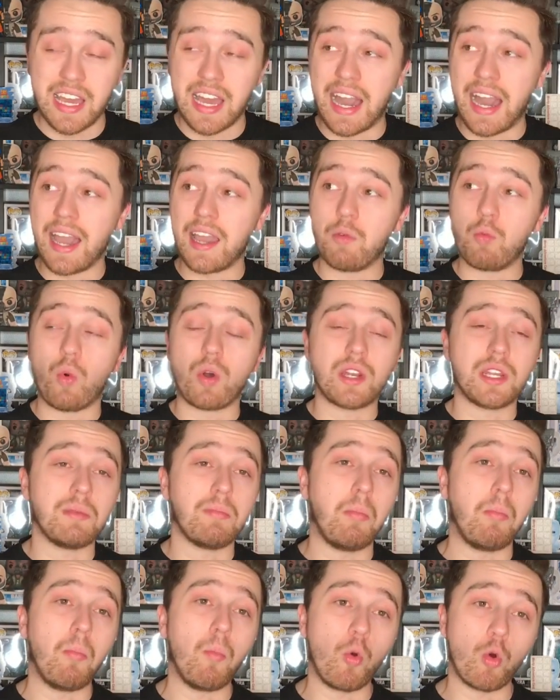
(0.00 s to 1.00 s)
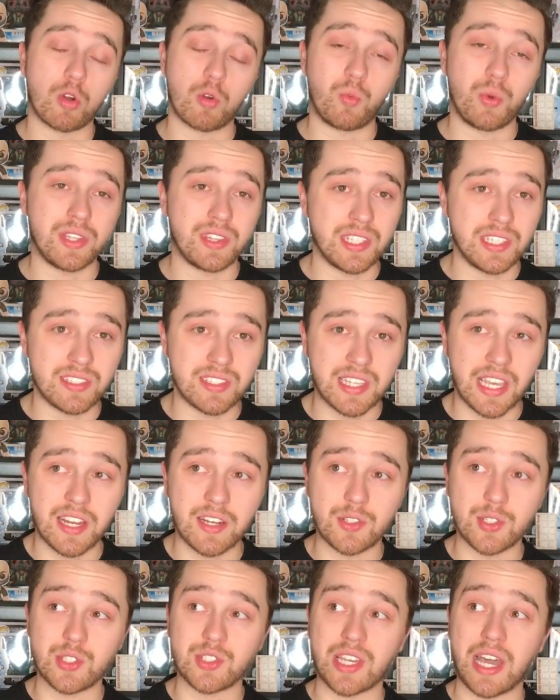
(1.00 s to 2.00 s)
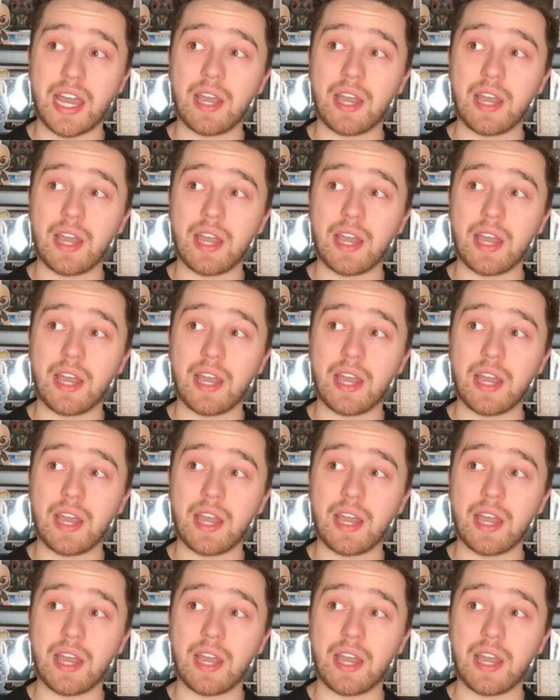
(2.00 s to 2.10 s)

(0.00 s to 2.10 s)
I wanted more with these characters.